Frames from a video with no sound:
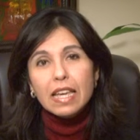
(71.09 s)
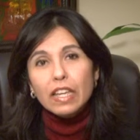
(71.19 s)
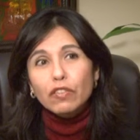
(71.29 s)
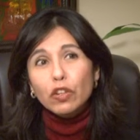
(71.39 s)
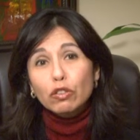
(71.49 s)

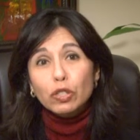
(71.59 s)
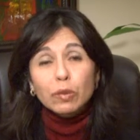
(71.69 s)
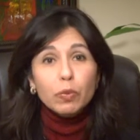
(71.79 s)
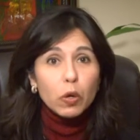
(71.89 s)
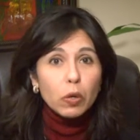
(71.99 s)
If you go to the
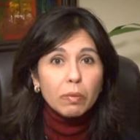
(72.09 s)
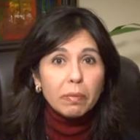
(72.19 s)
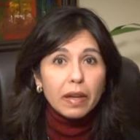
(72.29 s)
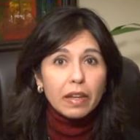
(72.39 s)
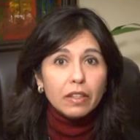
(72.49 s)
program
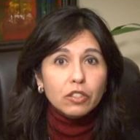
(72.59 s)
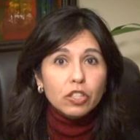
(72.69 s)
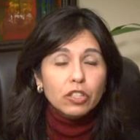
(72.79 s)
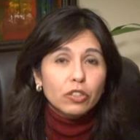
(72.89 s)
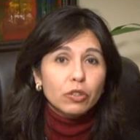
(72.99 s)

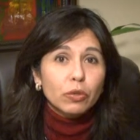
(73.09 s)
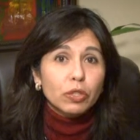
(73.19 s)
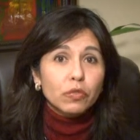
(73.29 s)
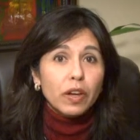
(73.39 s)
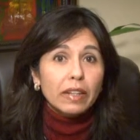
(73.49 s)
page, you're going
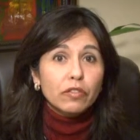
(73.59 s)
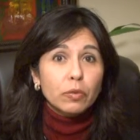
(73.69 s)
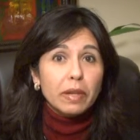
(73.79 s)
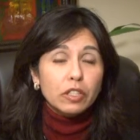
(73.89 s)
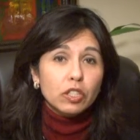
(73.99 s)
to find
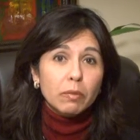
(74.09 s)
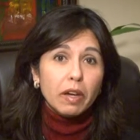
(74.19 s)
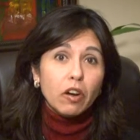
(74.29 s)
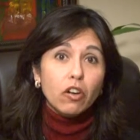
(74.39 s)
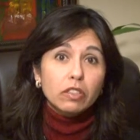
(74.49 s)
information
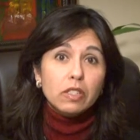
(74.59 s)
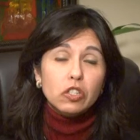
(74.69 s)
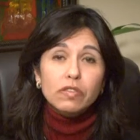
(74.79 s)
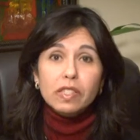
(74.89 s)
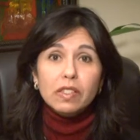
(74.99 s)
about all the
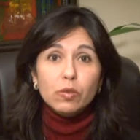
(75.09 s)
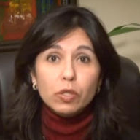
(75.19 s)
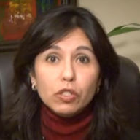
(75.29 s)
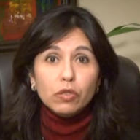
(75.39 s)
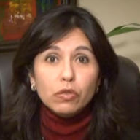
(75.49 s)
services
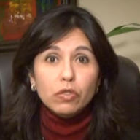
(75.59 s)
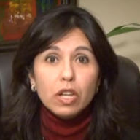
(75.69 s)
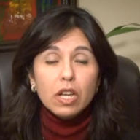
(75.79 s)
we do.